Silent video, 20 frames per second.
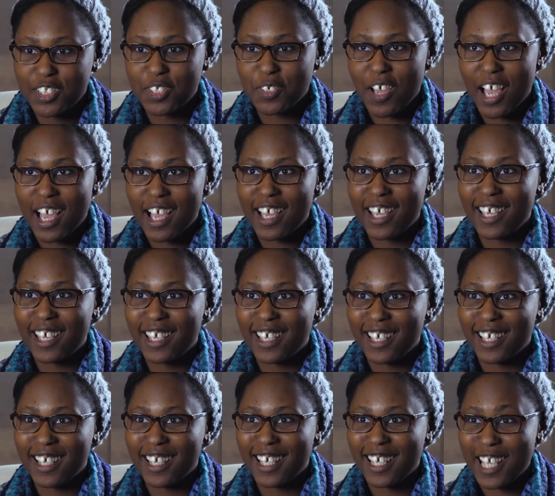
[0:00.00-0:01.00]
So
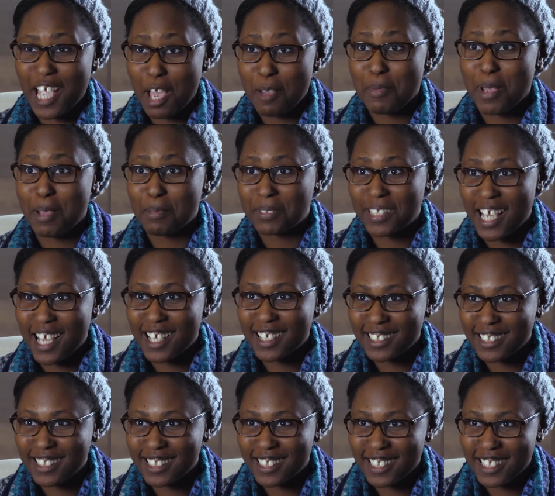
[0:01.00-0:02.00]
I got
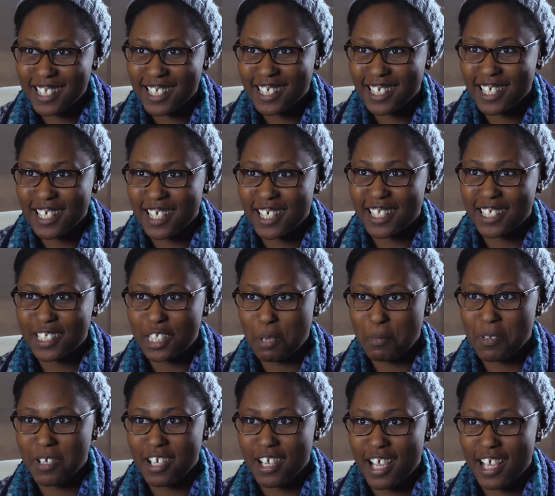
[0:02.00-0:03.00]
baptized the
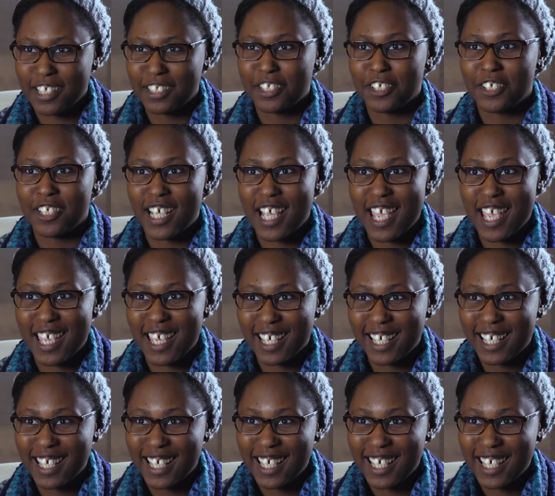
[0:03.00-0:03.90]
summer I turned 8,